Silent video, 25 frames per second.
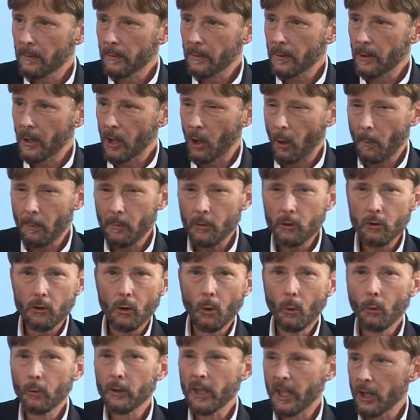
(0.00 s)
to help
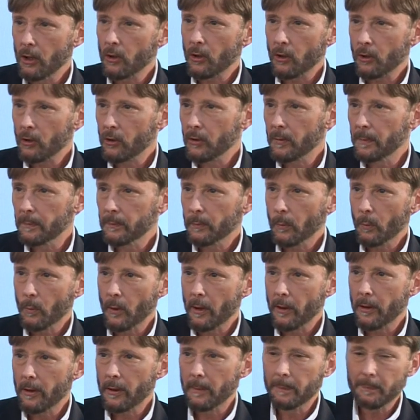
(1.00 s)
school teachers
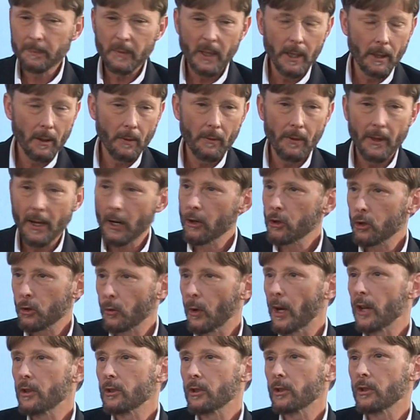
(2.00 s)
with, you know, their
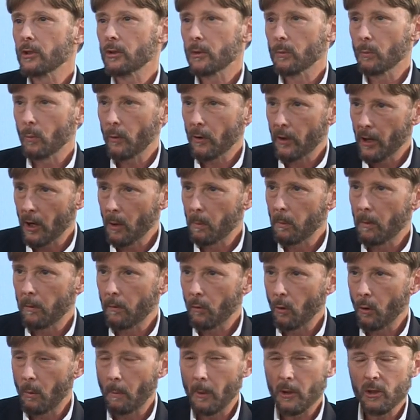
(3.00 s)
stresses and with their
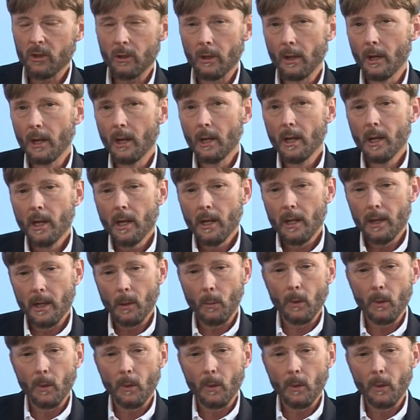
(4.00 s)
performance. Then